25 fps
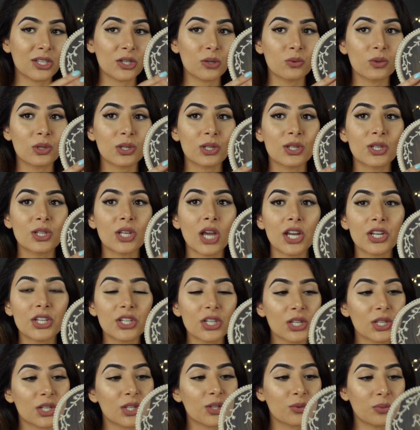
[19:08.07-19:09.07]
She was
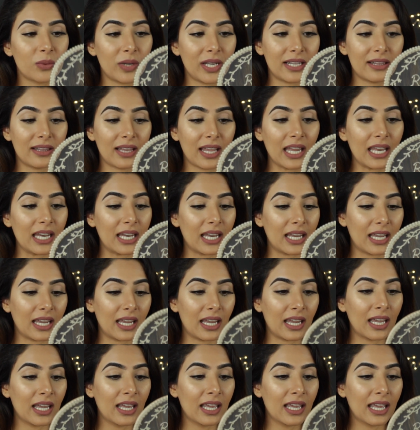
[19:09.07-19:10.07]
such a sweet
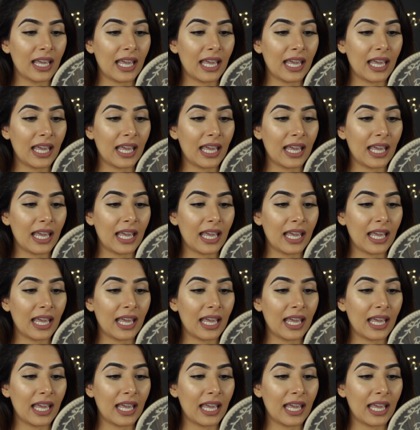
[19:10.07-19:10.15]
lady,